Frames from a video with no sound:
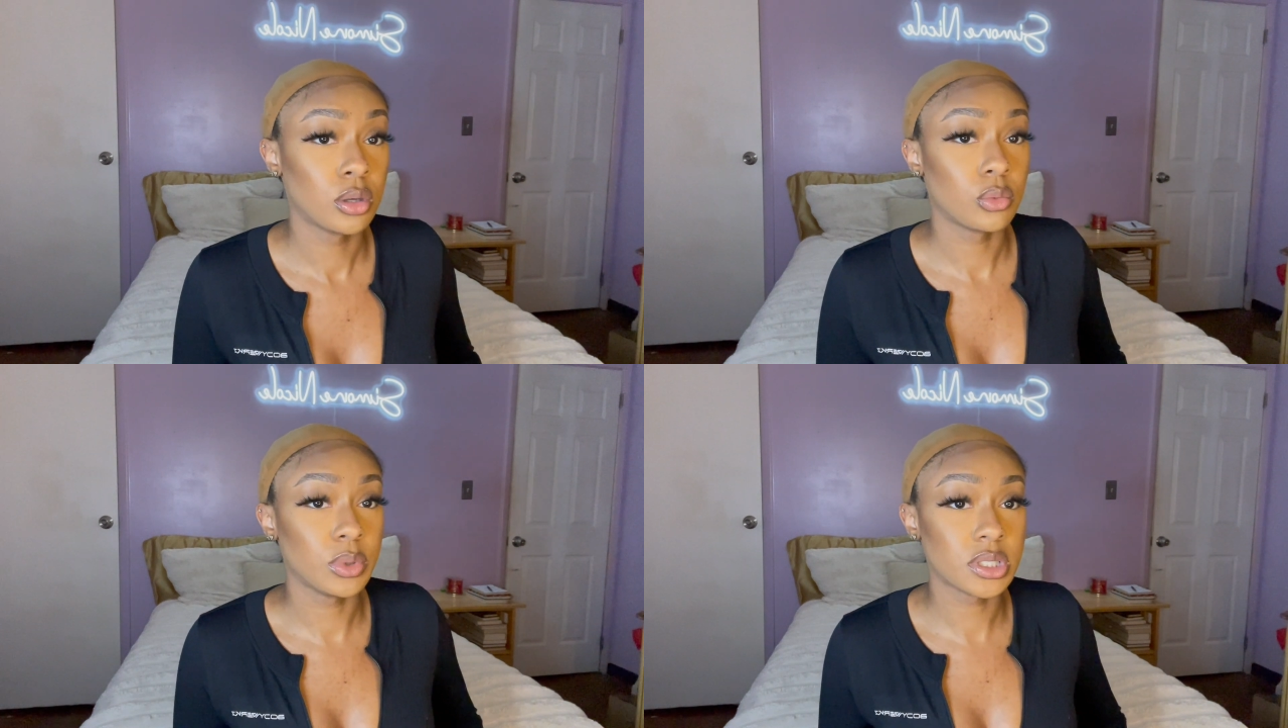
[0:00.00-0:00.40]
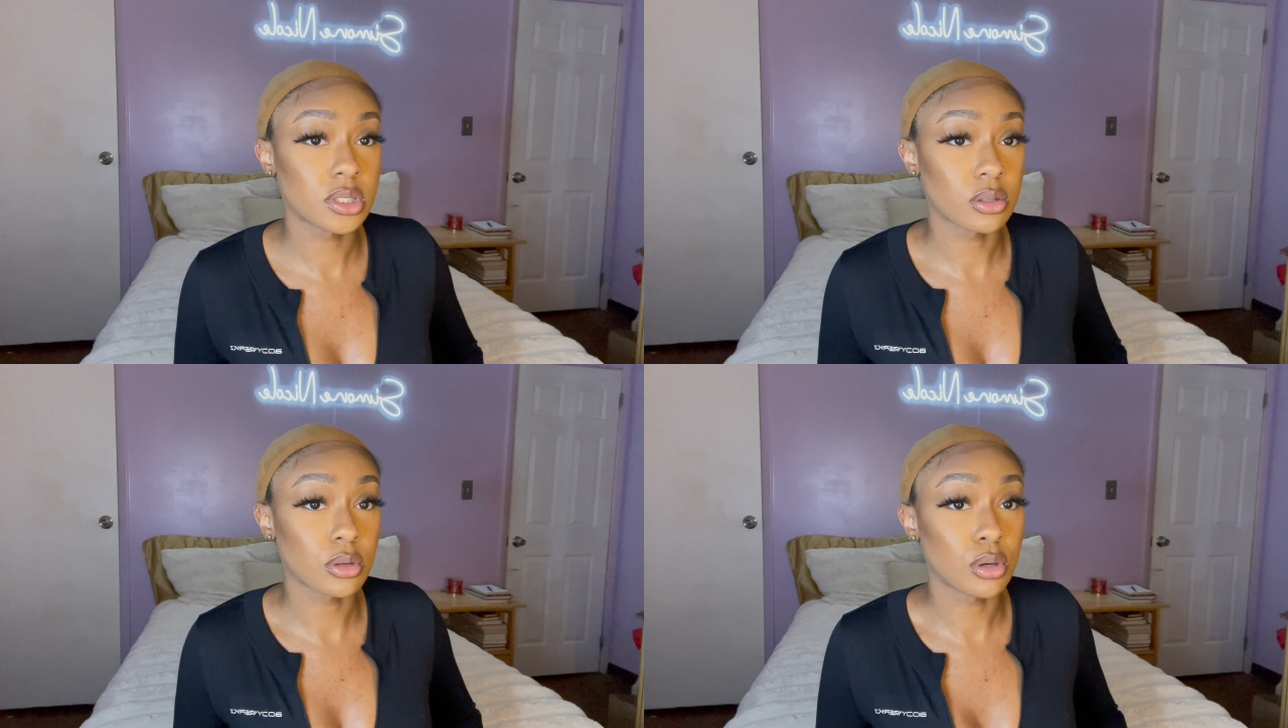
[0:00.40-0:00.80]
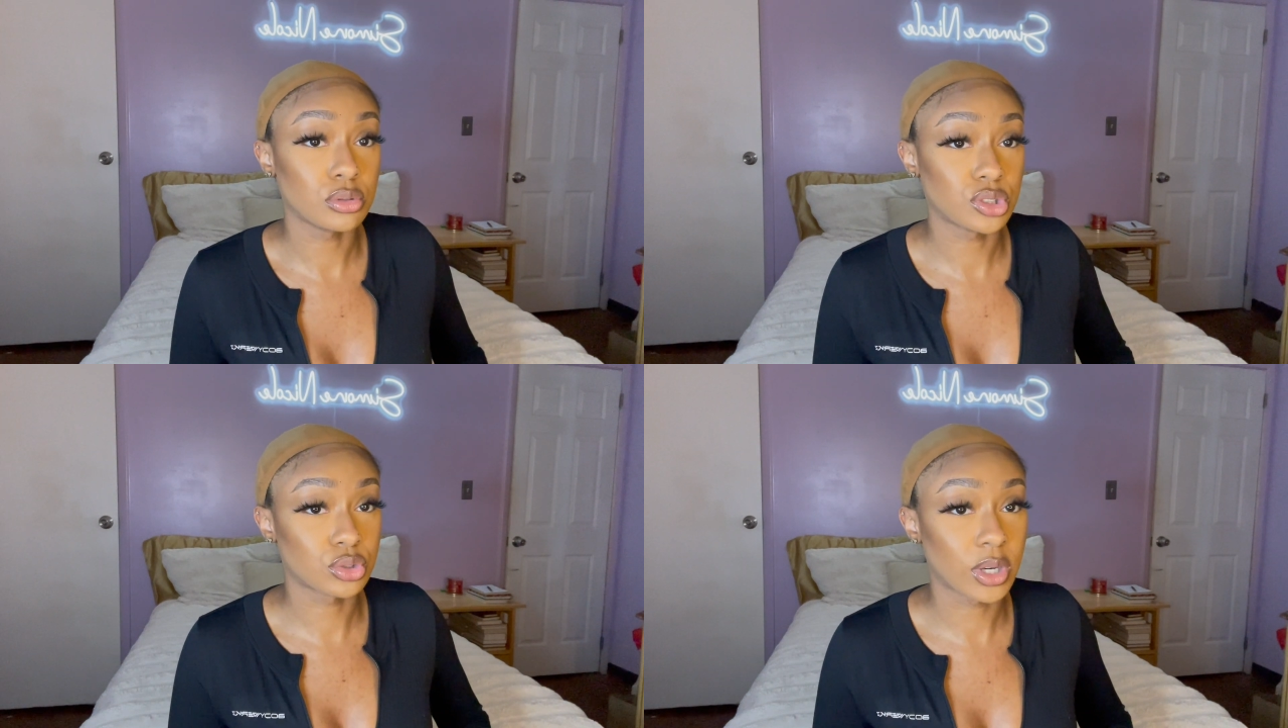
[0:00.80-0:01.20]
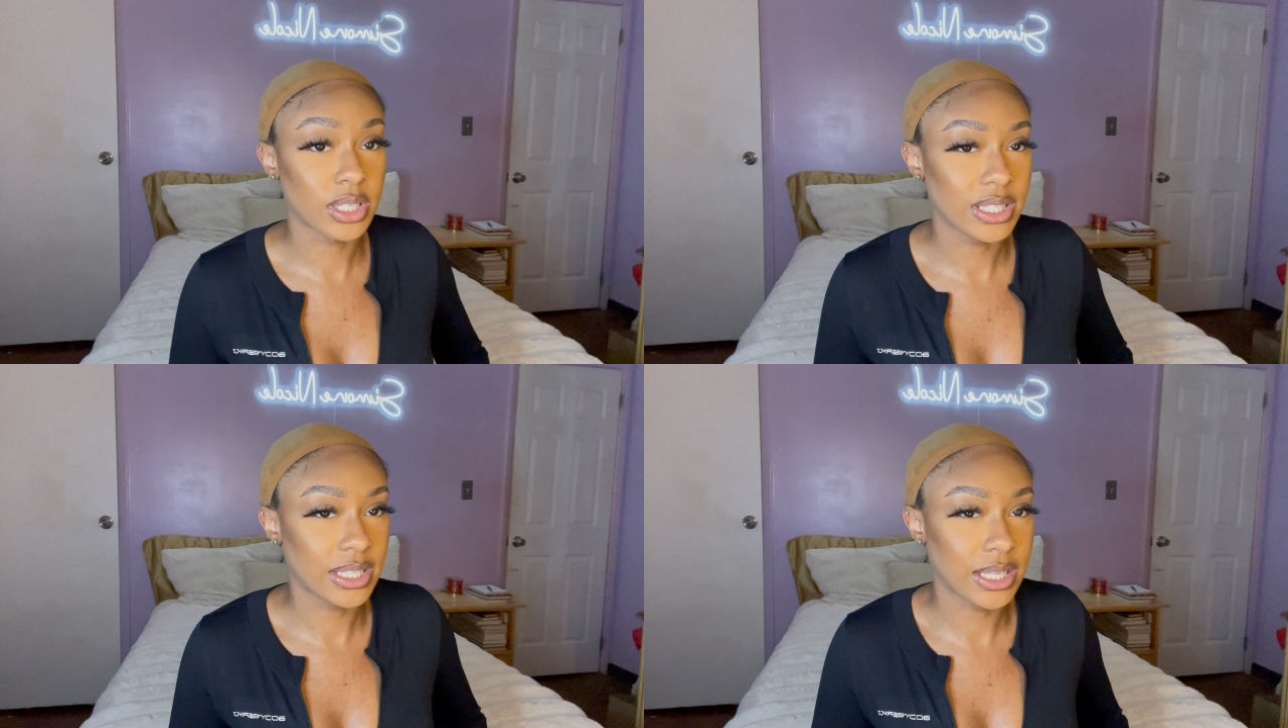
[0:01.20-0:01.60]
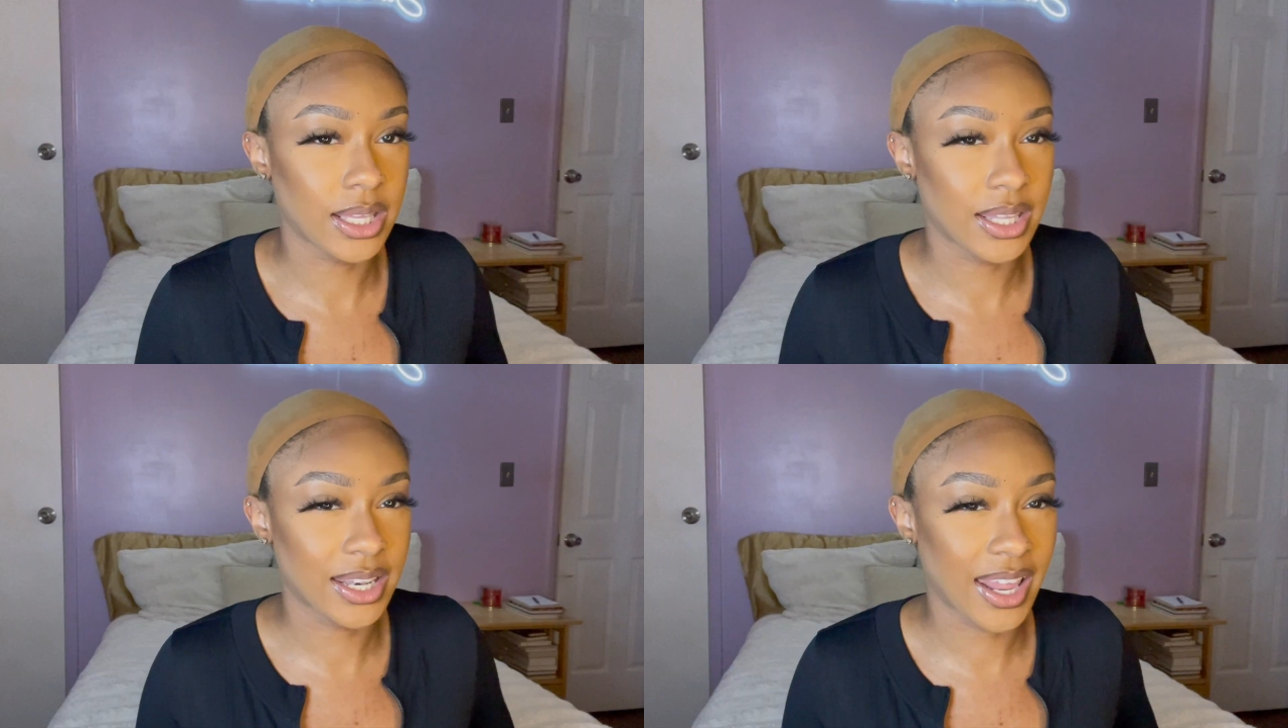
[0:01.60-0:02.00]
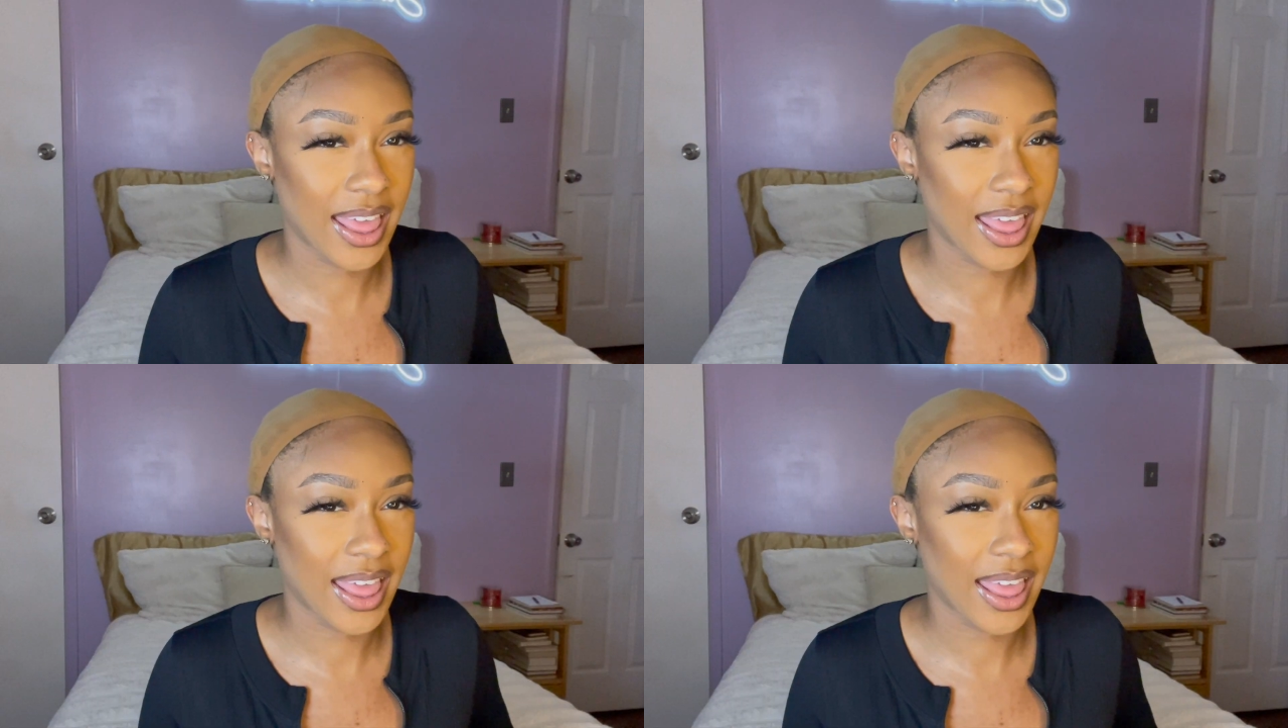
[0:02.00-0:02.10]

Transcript: We just gonna go straight in.